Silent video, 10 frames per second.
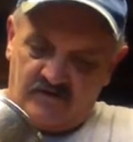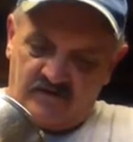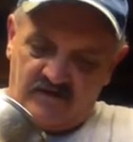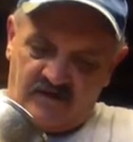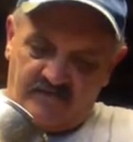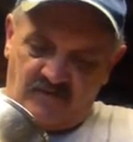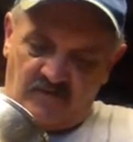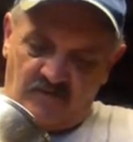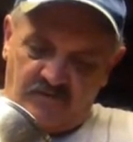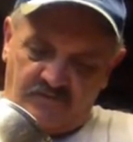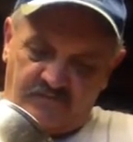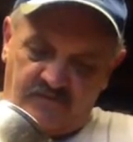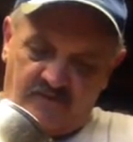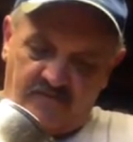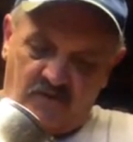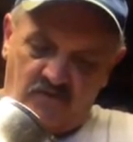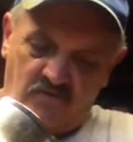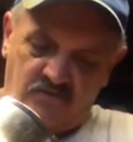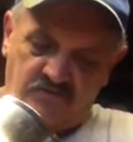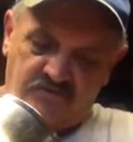And that'll be all three of my
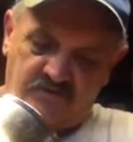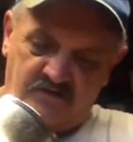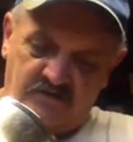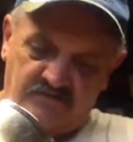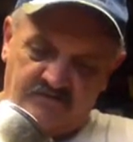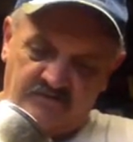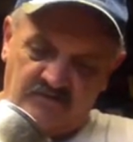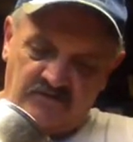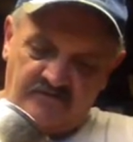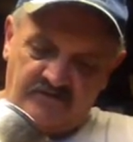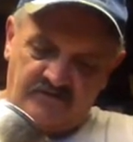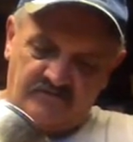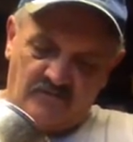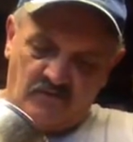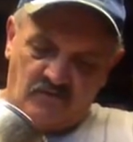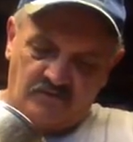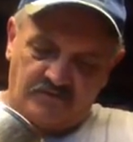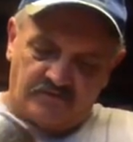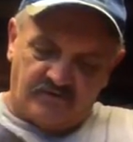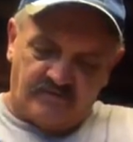molds. There's going to be a little bit of this motor oil
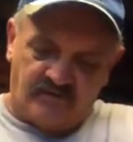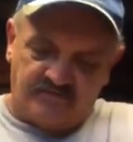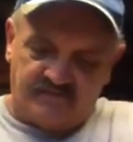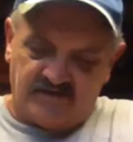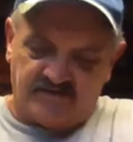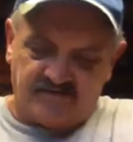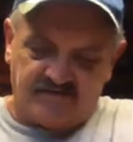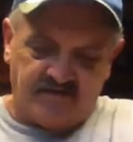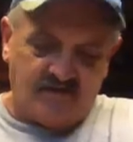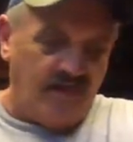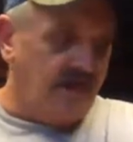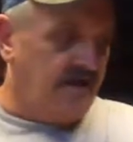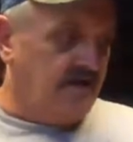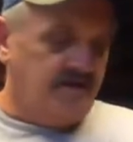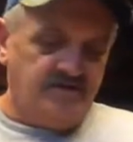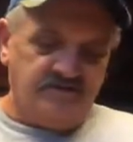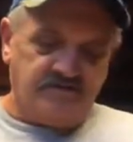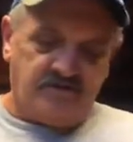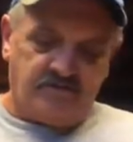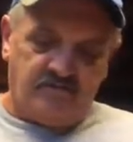to trim up, but that's okay. It's
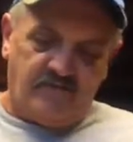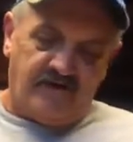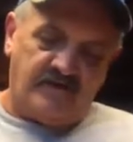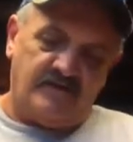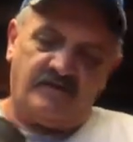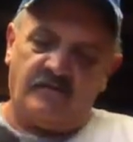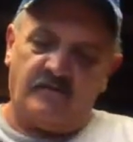not too bad.